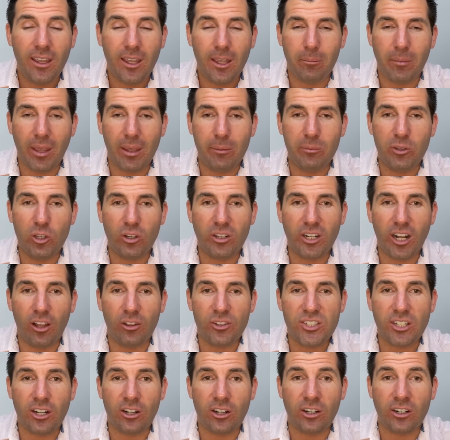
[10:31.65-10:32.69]
maybe you can all
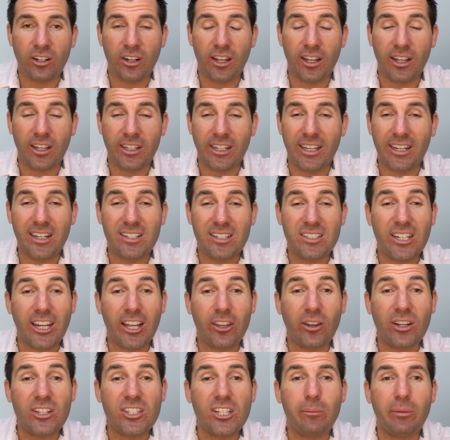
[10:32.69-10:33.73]
start uh, getting
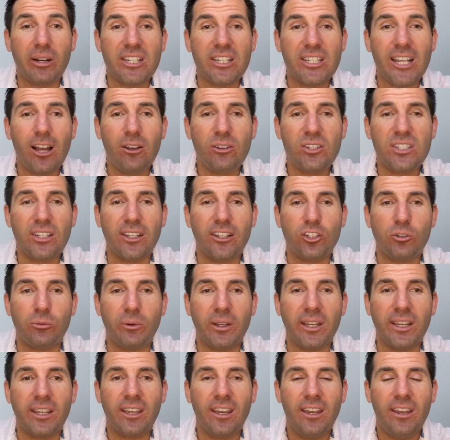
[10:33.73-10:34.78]
together at somebody's house each
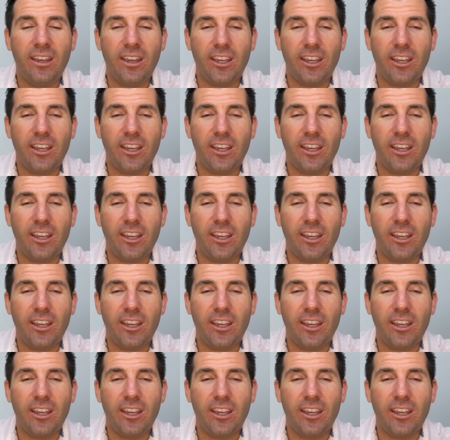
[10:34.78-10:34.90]
week.